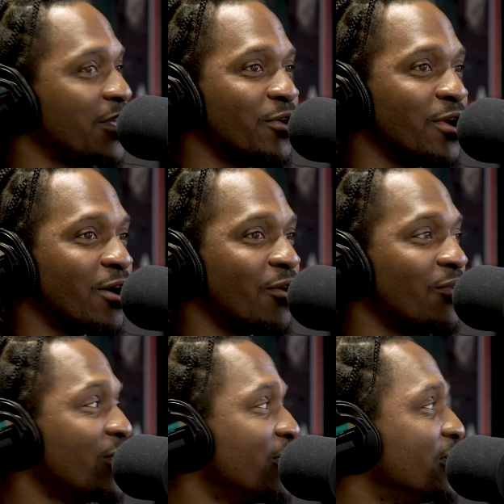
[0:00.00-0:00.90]
you know,
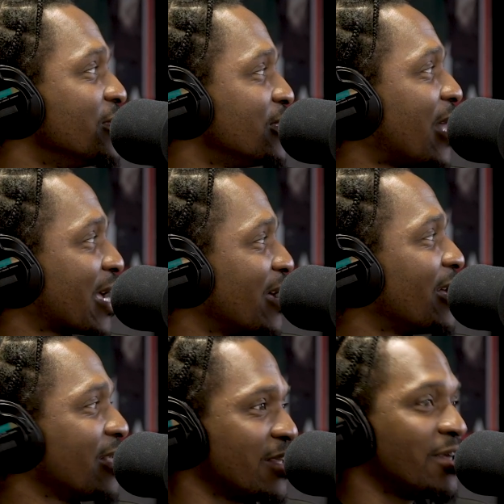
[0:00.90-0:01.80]
right. Everybody
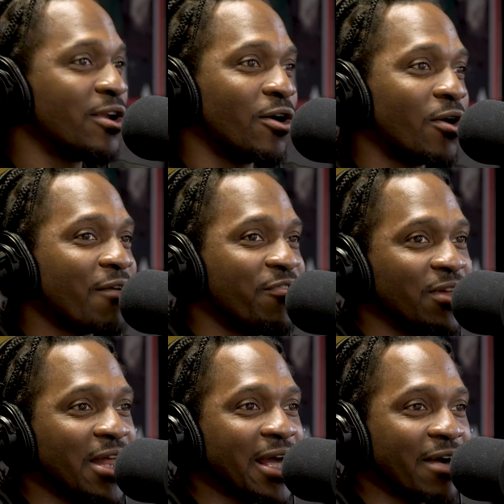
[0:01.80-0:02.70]
dropped. You know, I feel
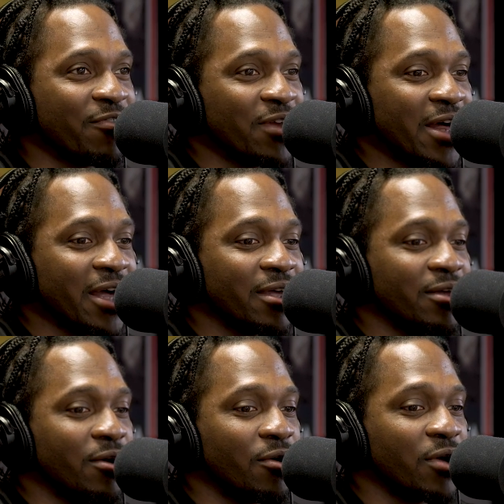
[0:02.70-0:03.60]
like, you
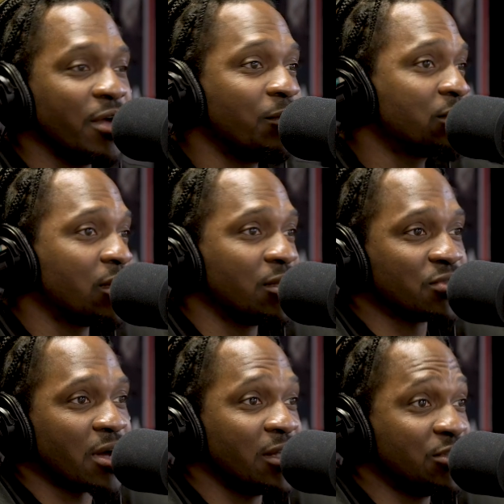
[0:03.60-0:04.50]
know, he was going to
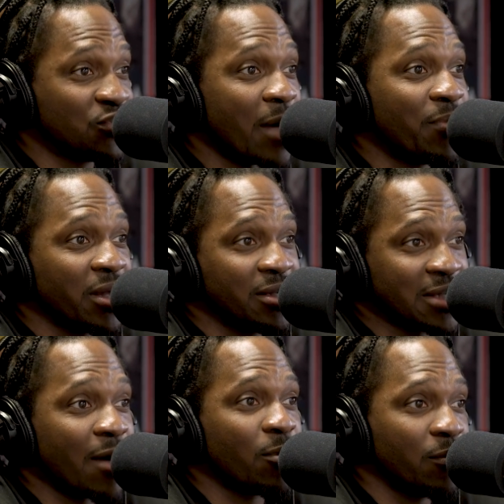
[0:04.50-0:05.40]
drop. He's dropping his
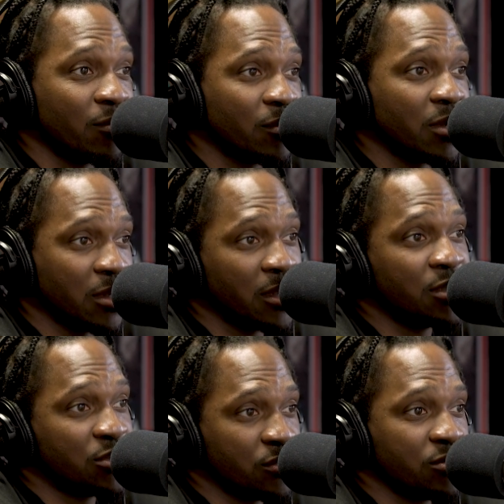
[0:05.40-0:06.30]
album in
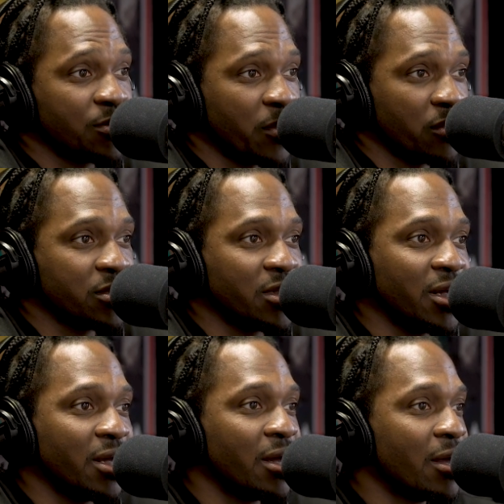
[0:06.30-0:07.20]
June,
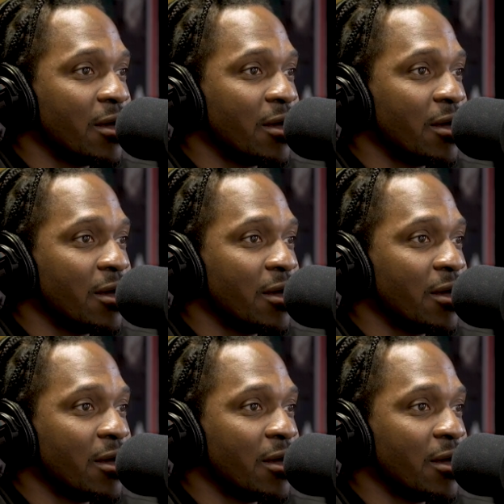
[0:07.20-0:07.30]
supposedly.